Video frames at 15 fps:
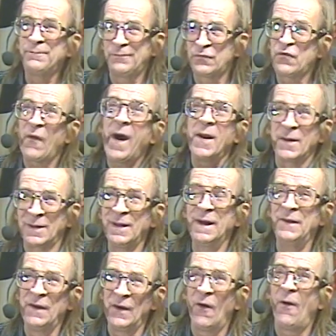try to
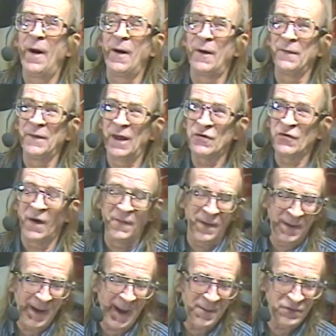clean the oil that's on the
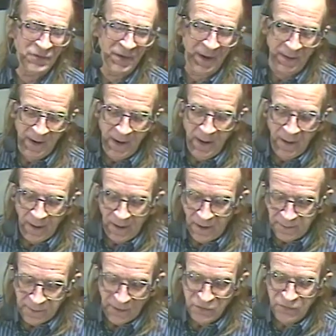capstan.
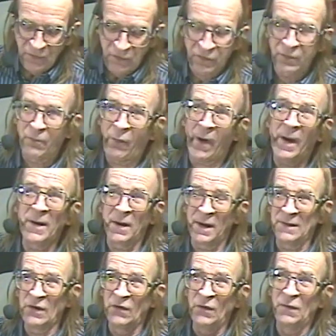Customer's probably going to have
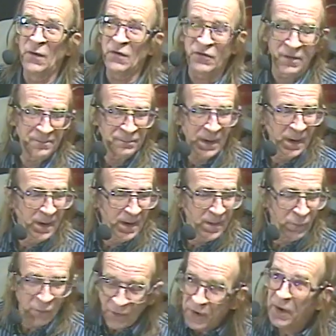to do this
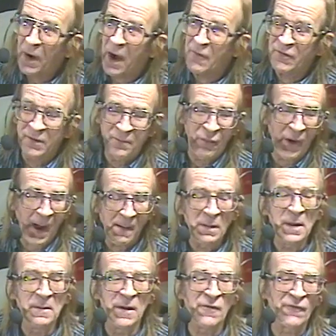pretty often, probably
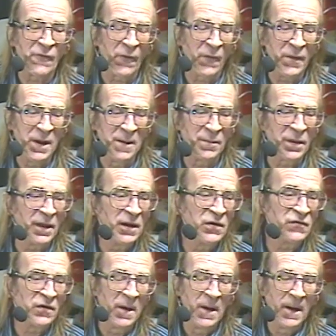before he
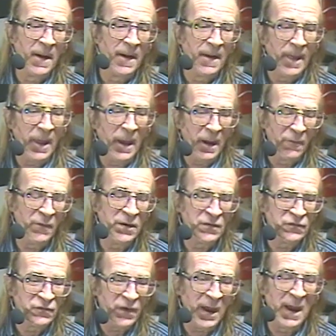plays every
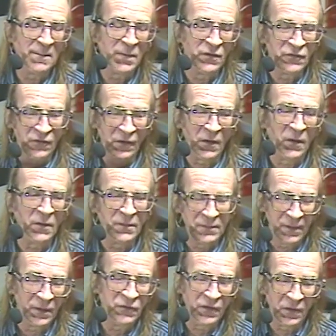tape until
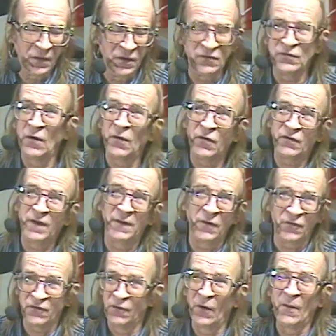he's noticed that
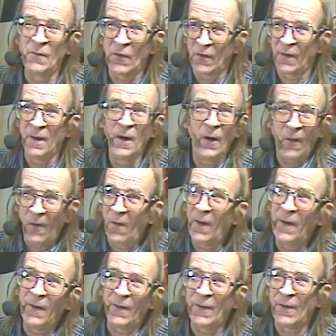there's no more
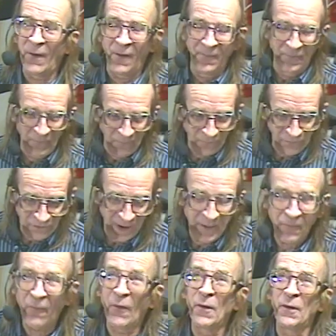oil on the tape
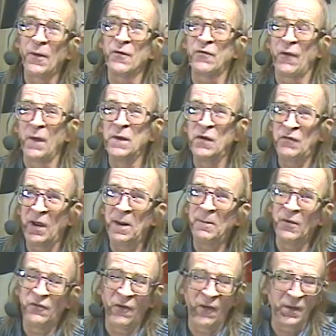rollers or on the tape
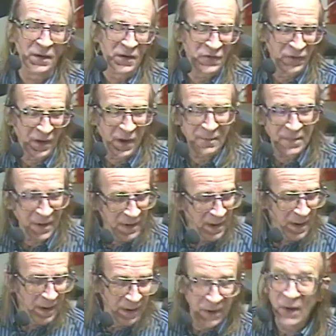material itself. But
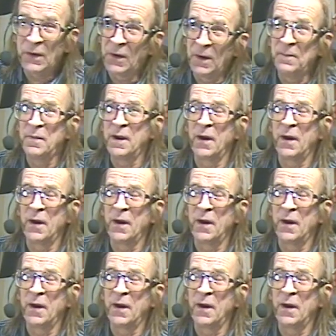it could be a